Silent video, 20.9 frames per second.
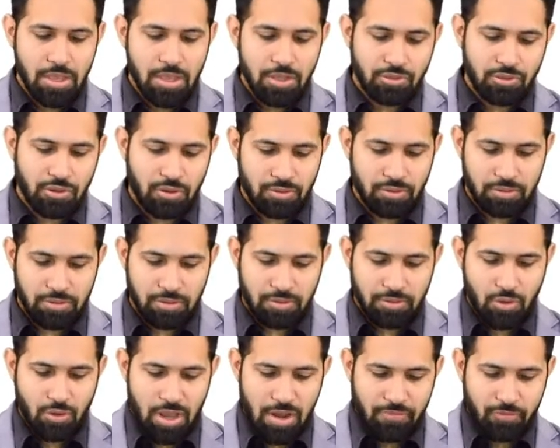So
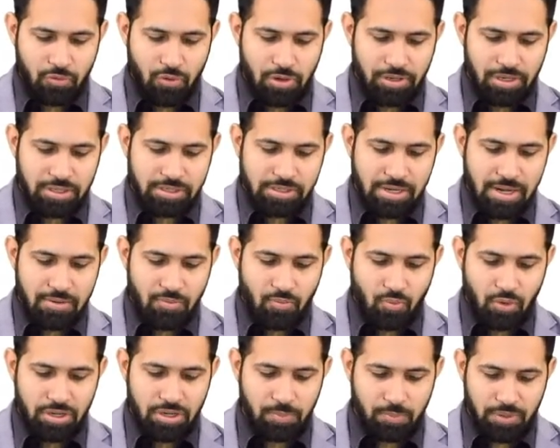you have to understand
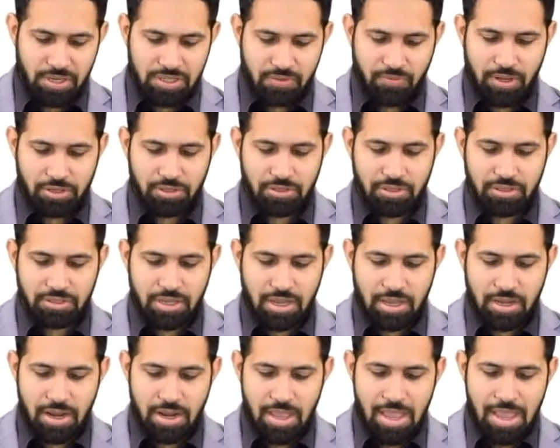what depressed fractures
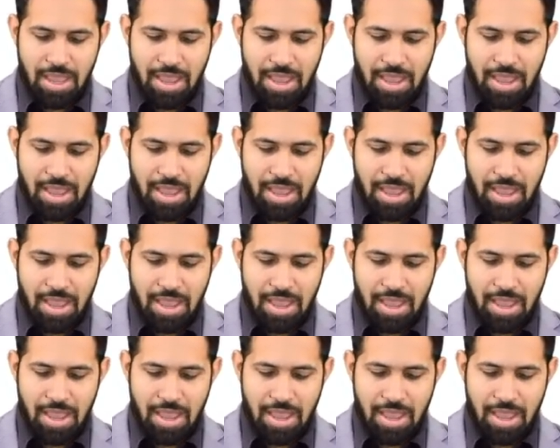are,